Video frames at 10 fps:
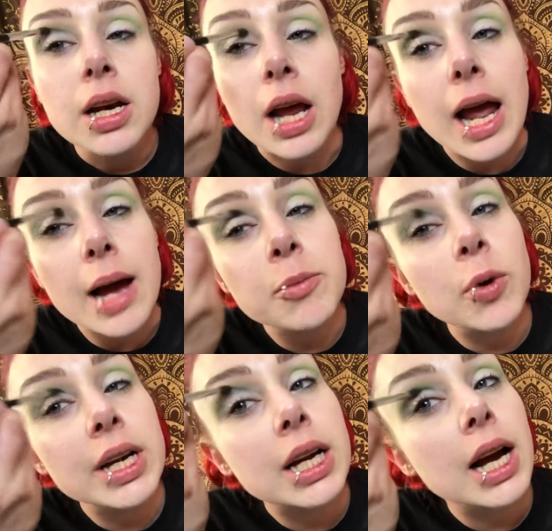I'm
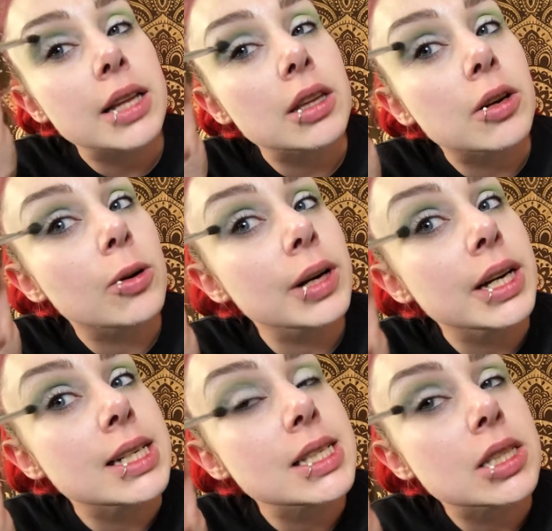going to cut the
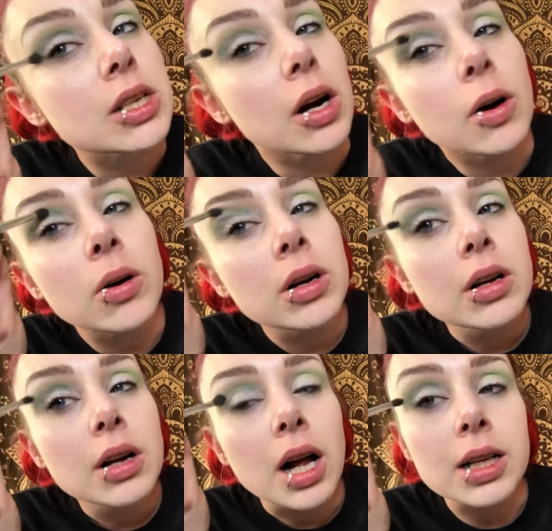crease, so
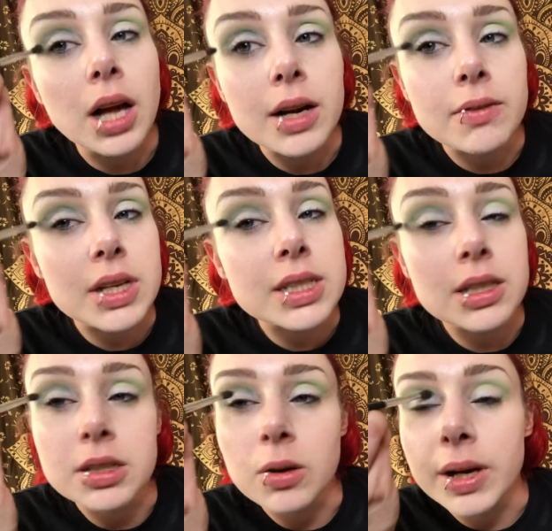a lot of this
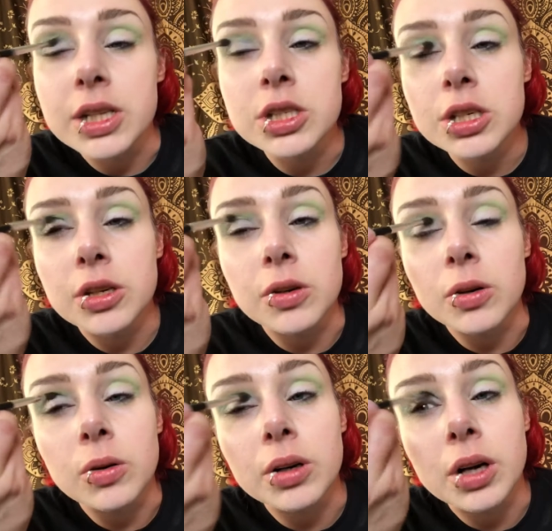is going
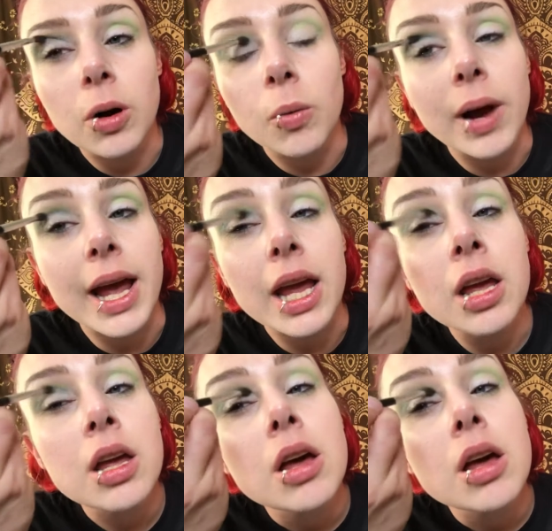to go away,